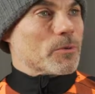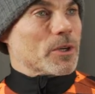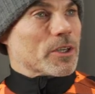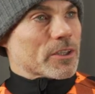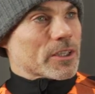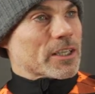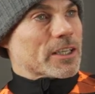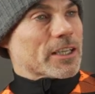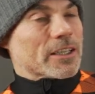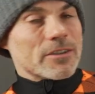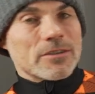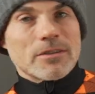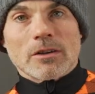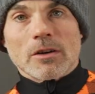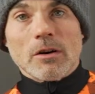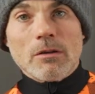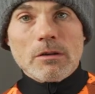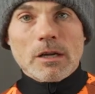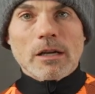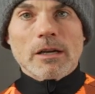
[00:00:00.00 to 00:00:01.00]
wheeling down the street,
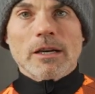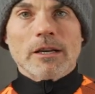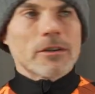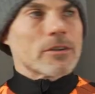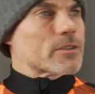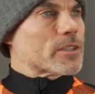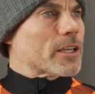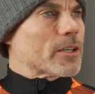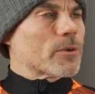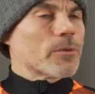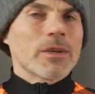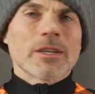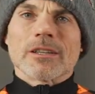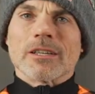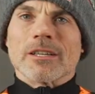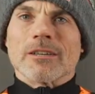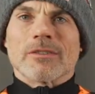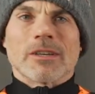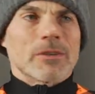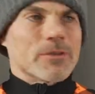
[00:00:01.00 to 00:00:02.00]
go, oh, that guy knows how to
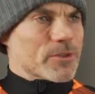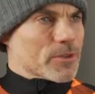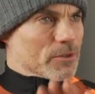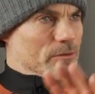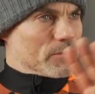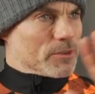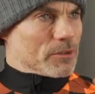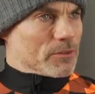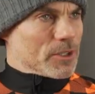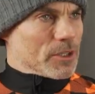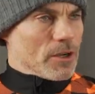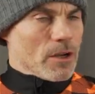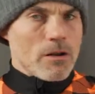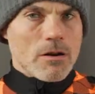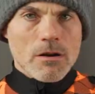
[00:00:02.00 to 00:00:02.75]
wheelie. If I was doing 50,